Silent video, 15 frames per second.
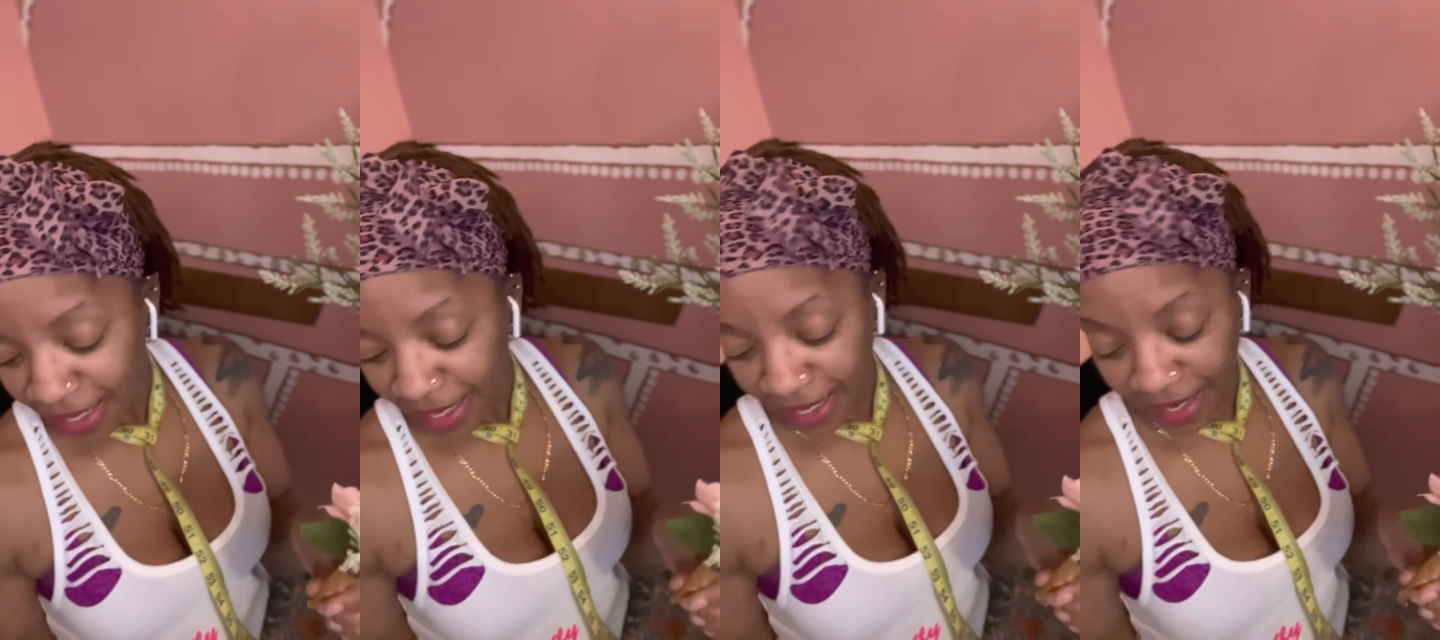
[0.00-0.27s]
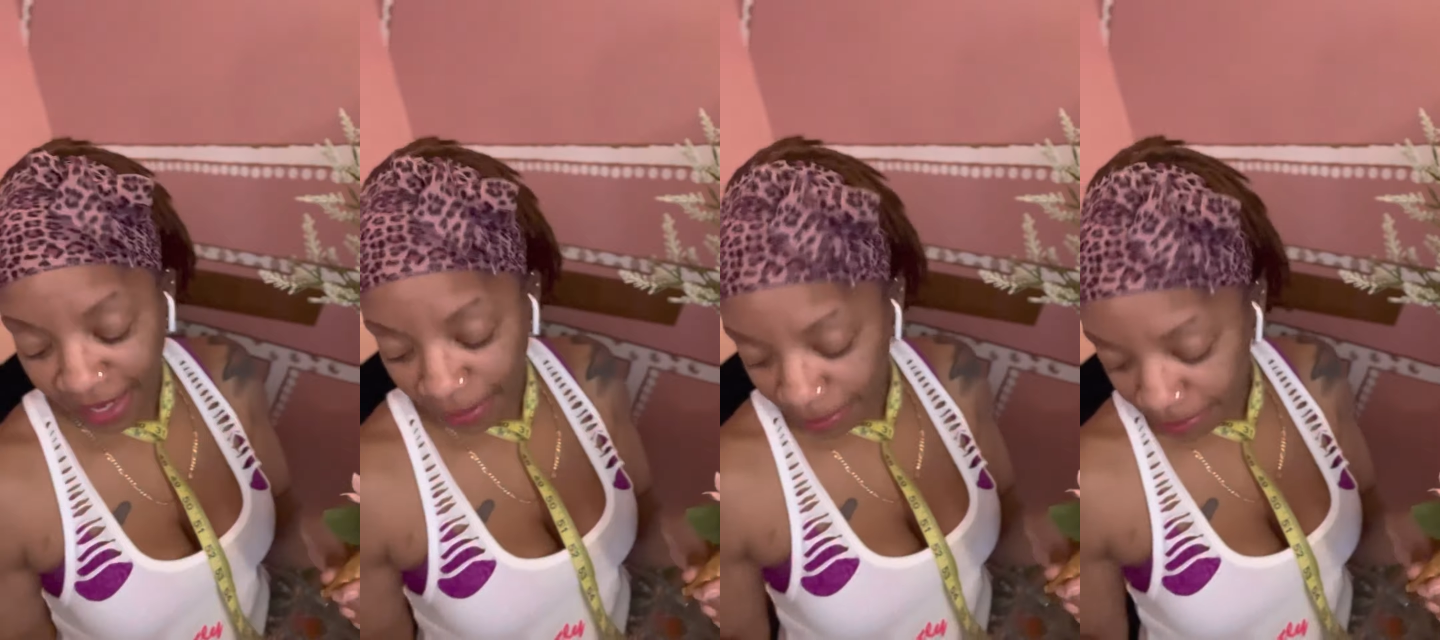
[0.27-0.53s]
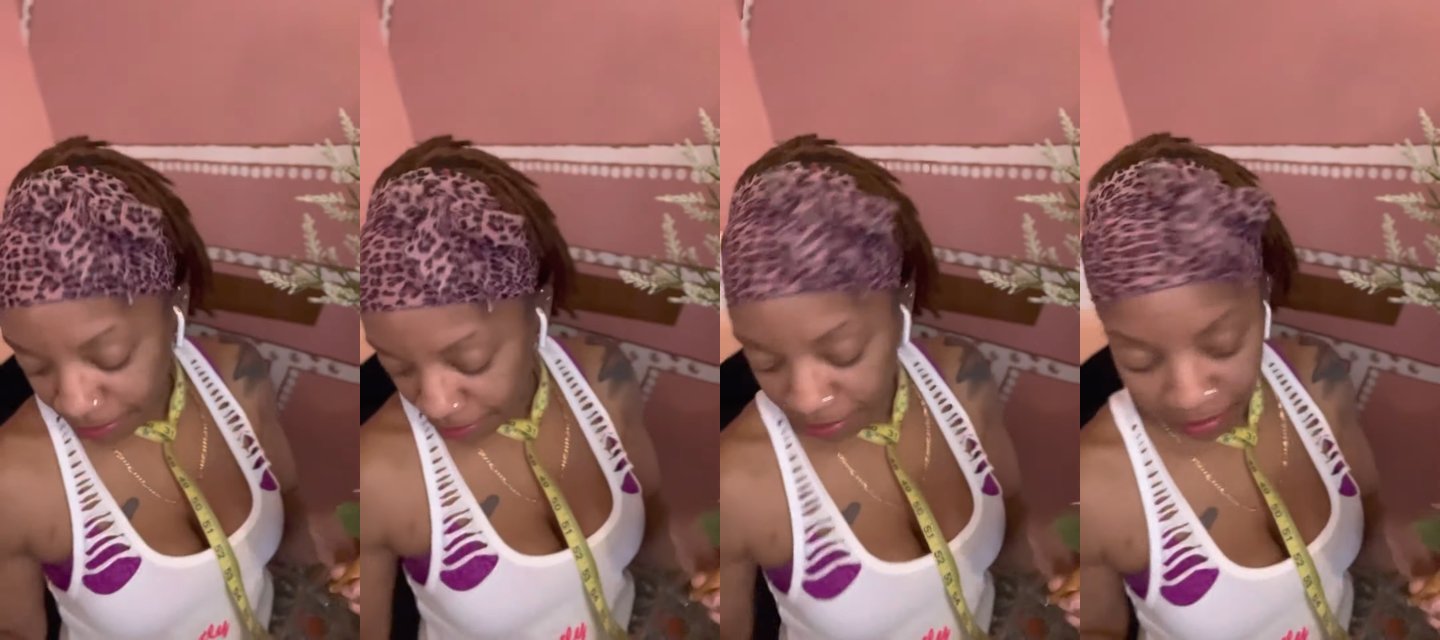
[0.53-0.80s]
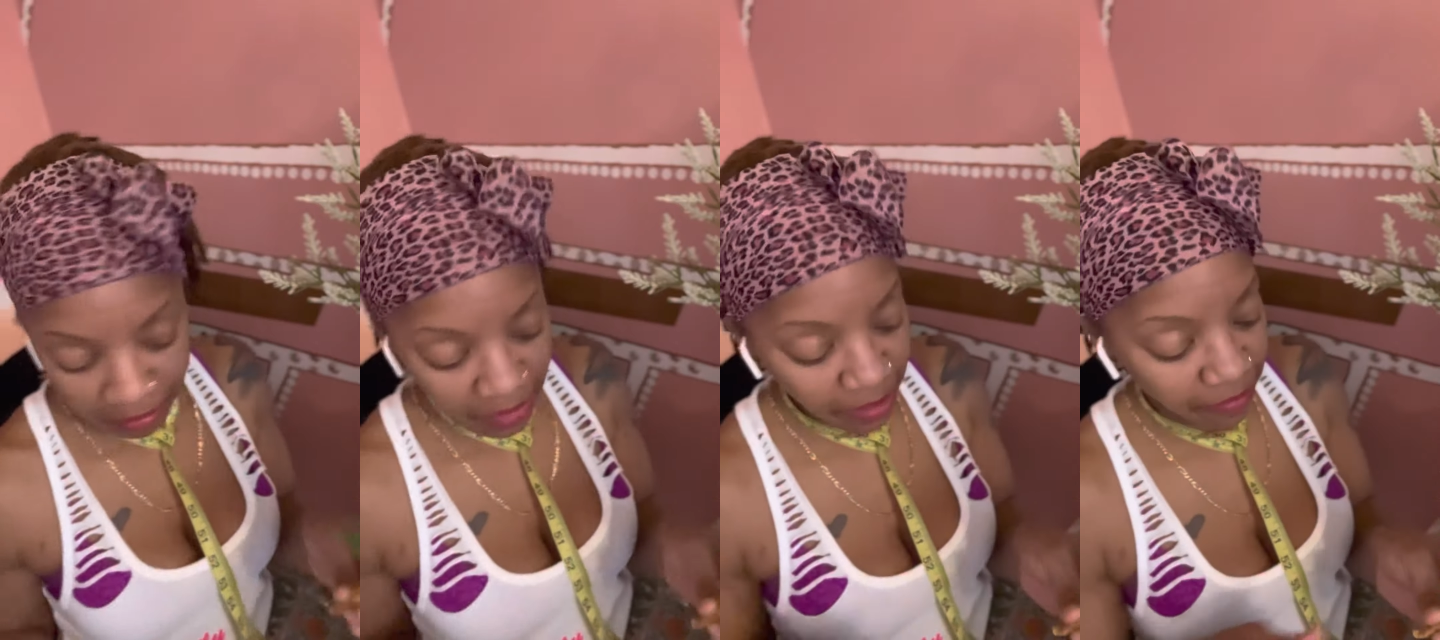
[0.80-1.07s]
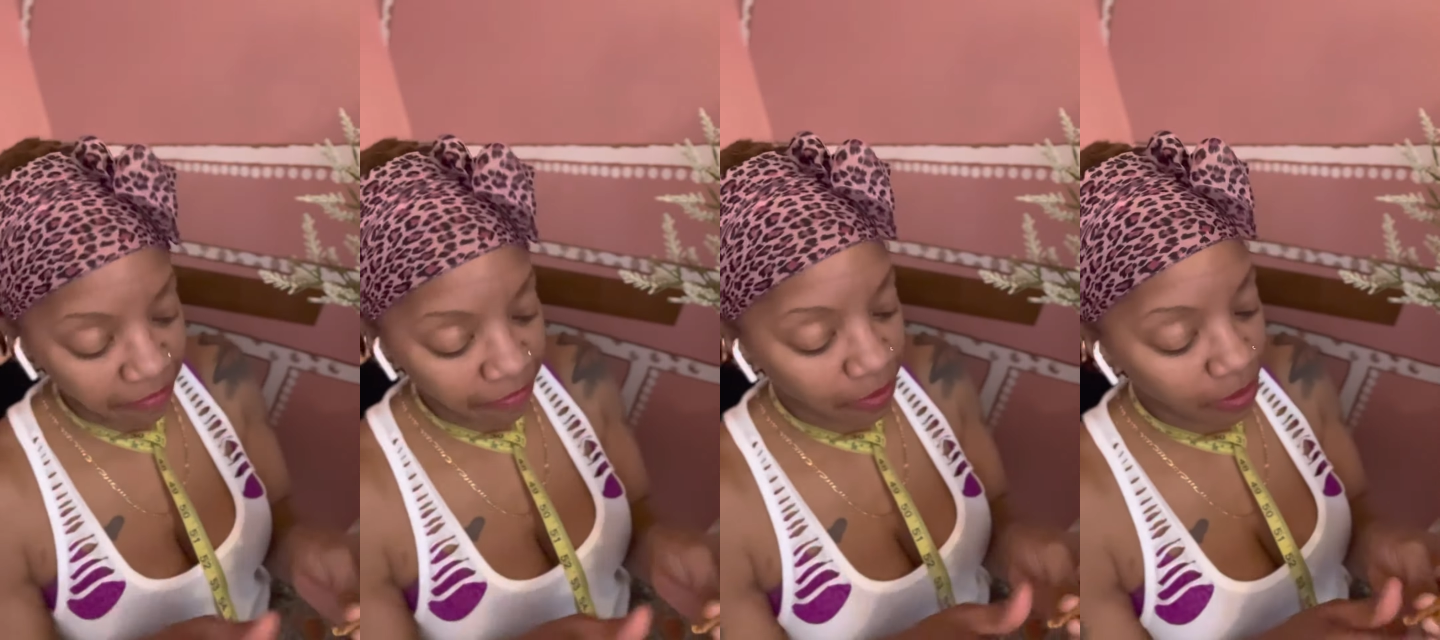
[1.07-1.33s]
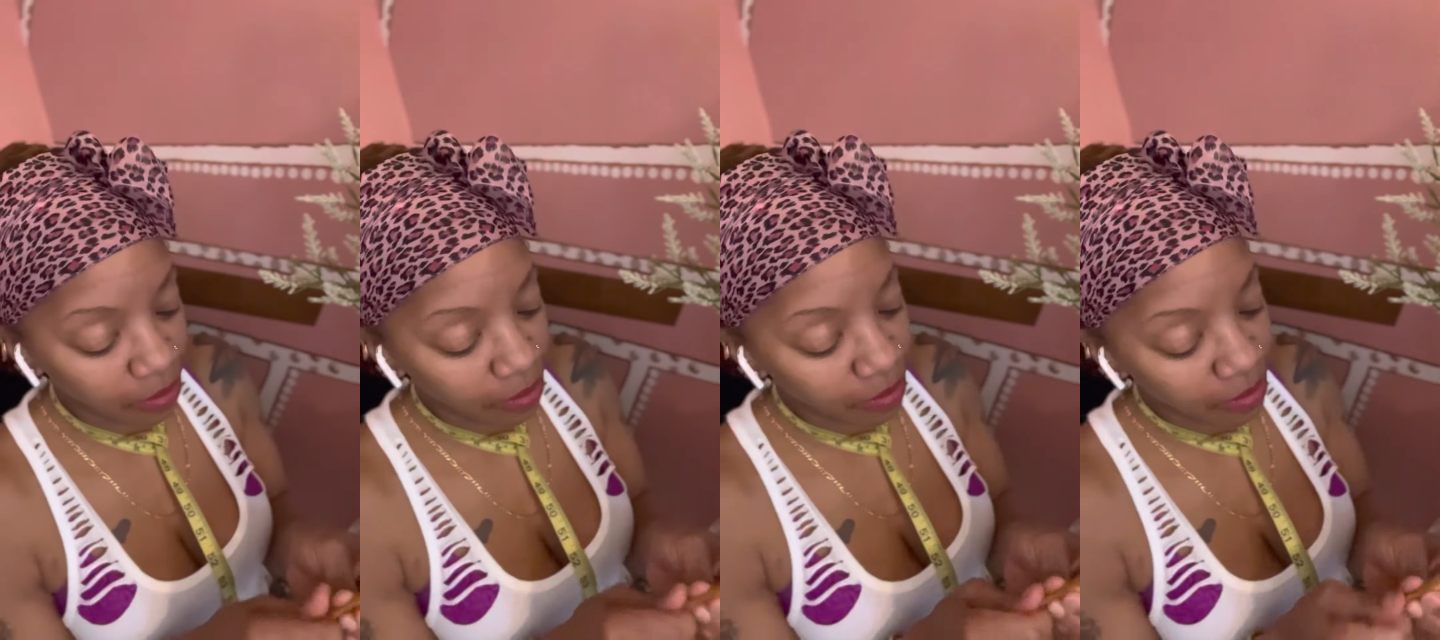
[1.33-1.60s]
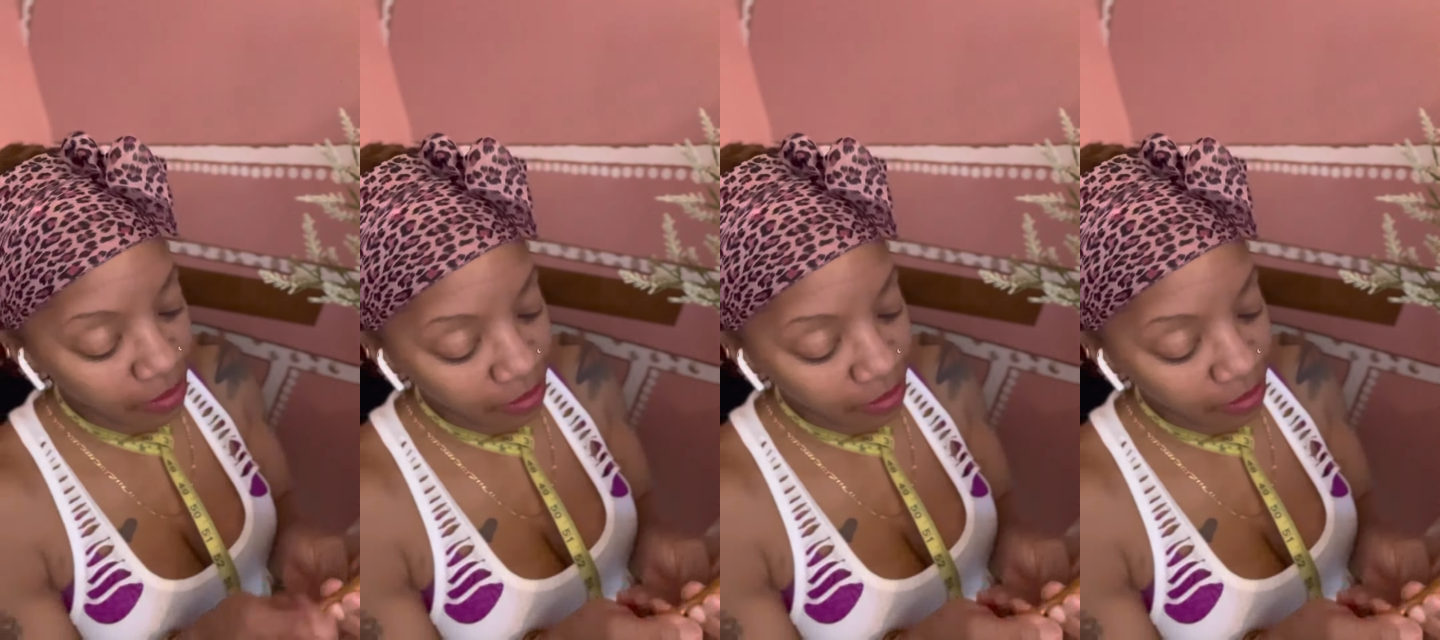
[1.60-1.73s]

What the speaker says: and it fall